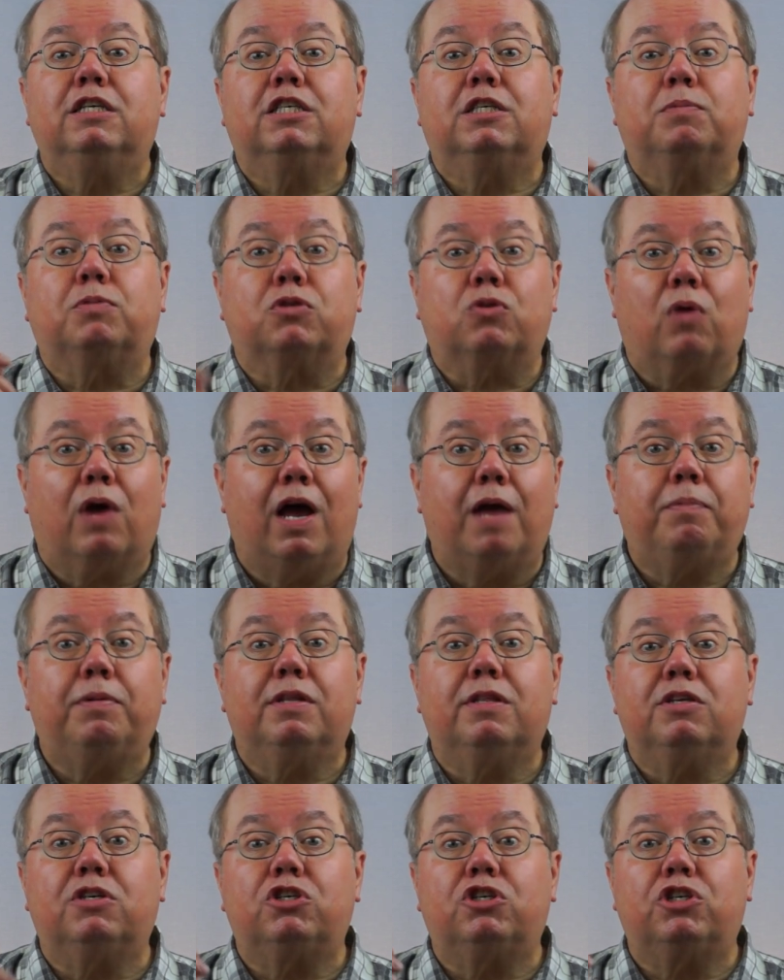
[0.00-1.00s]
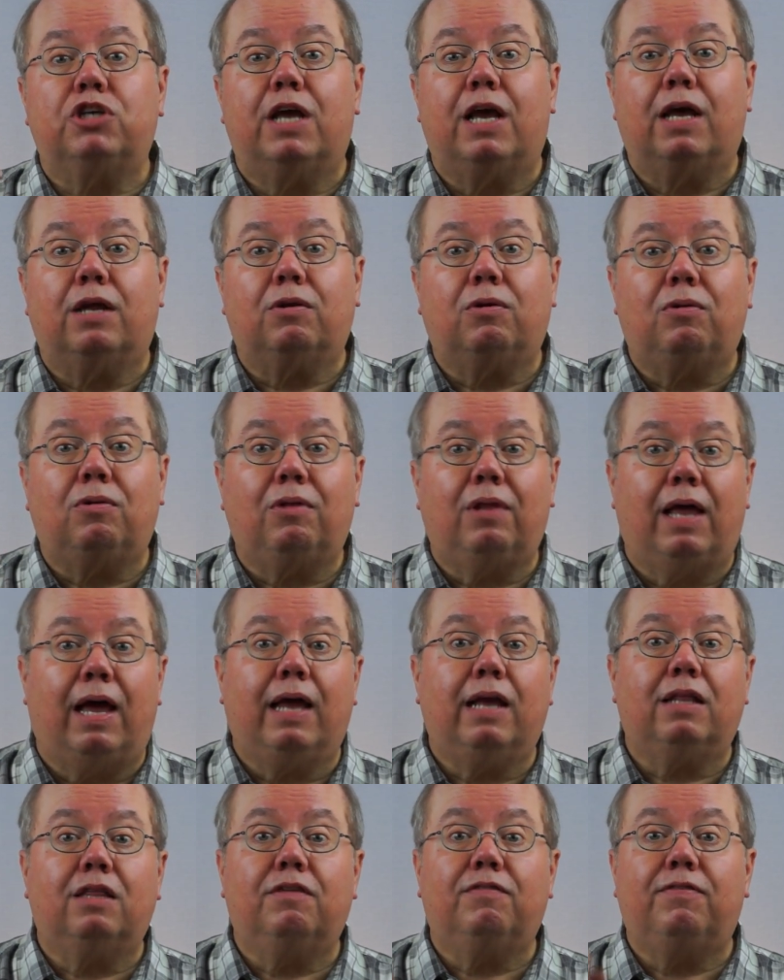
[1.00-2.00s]
Subscribe to this channel,
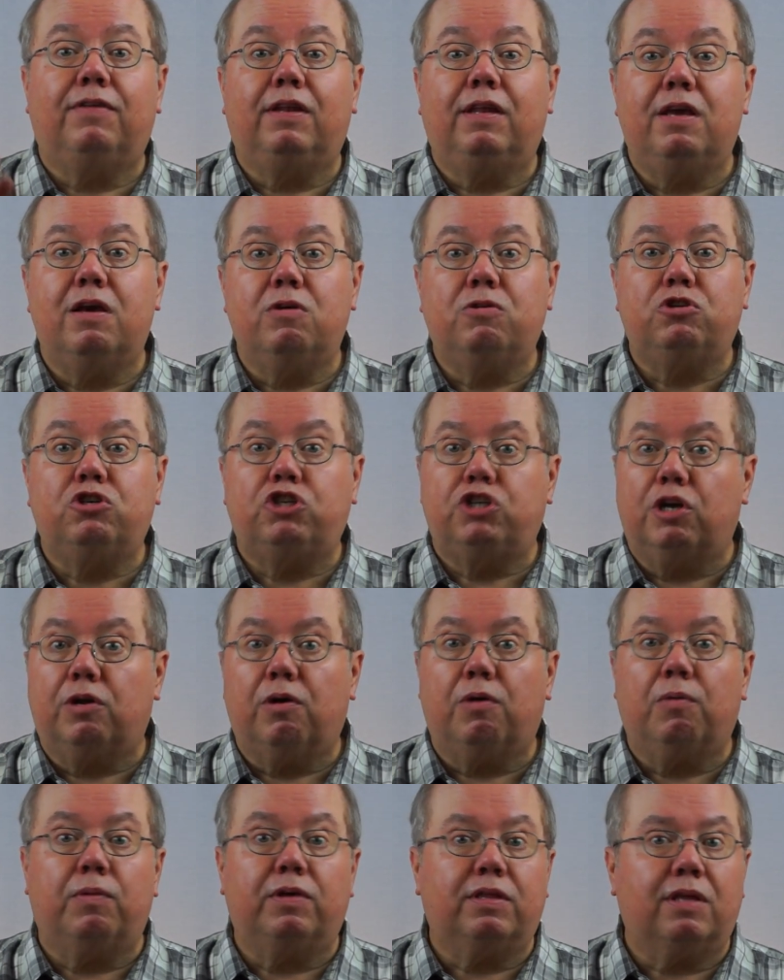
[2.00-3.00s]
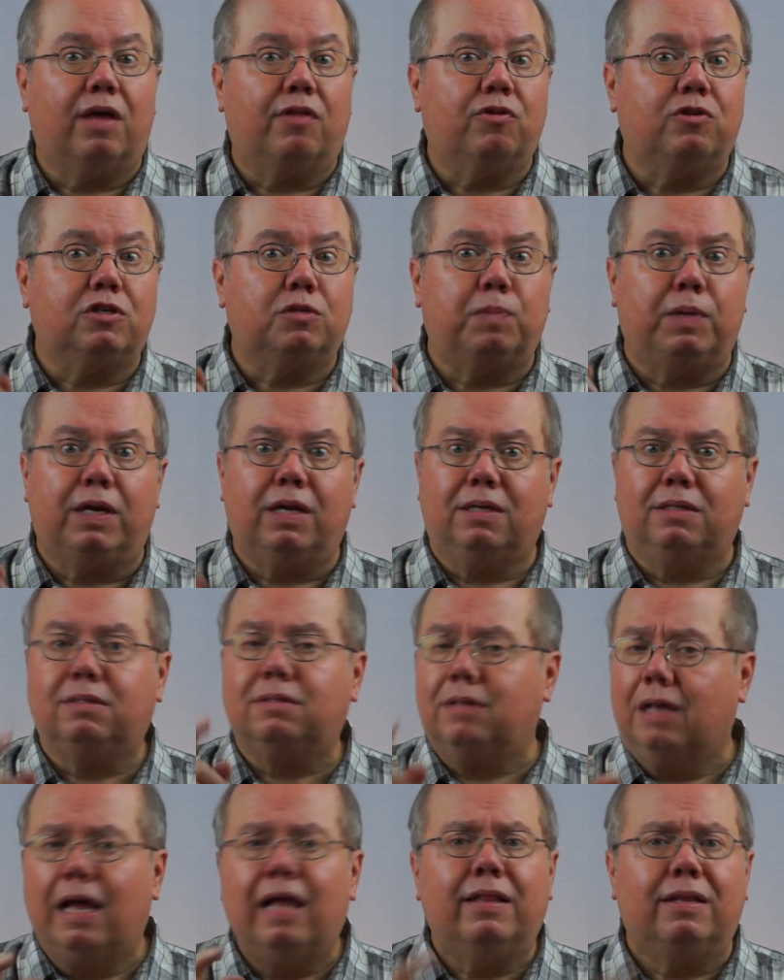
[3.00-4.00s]
like the video, share it with others,
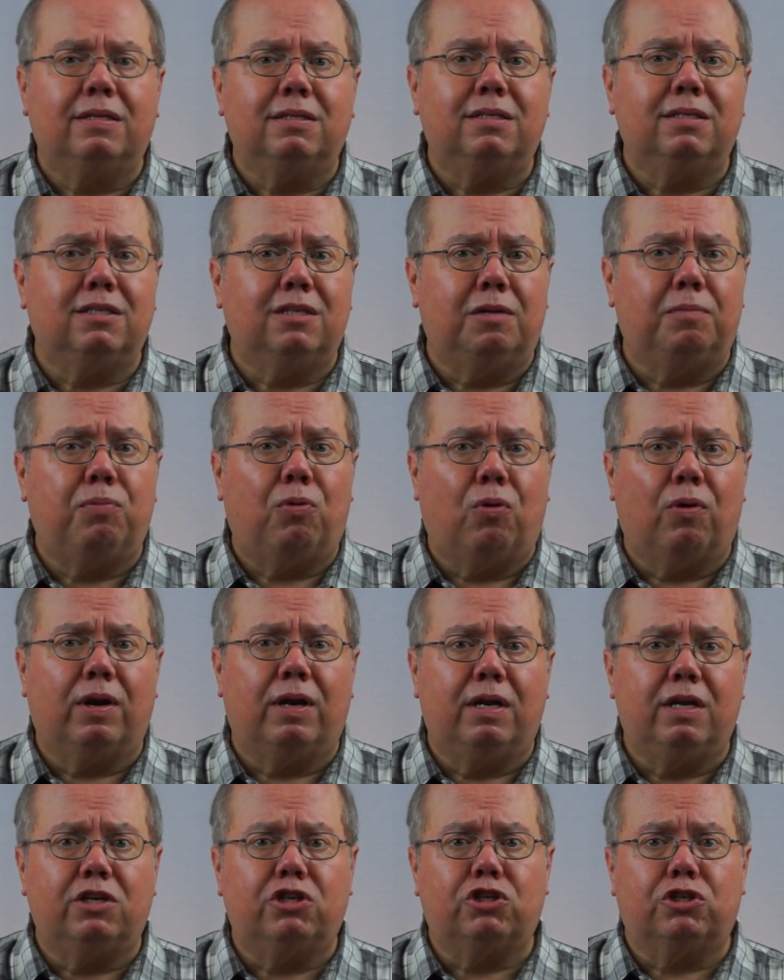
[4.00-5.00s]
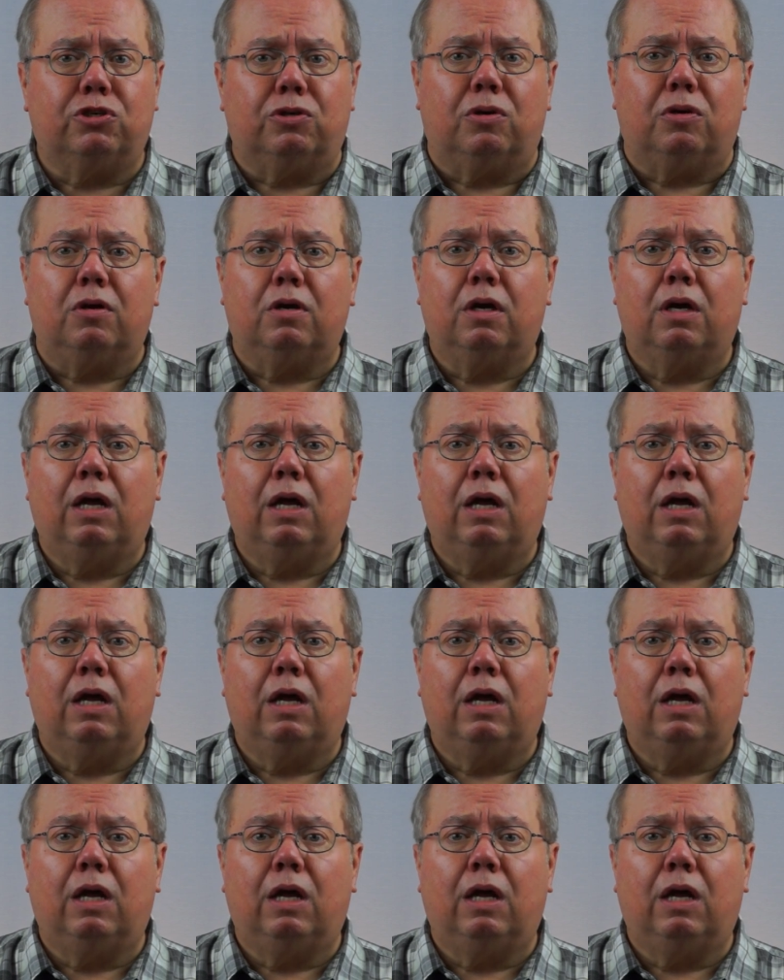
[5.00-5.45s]
because this is an important issue.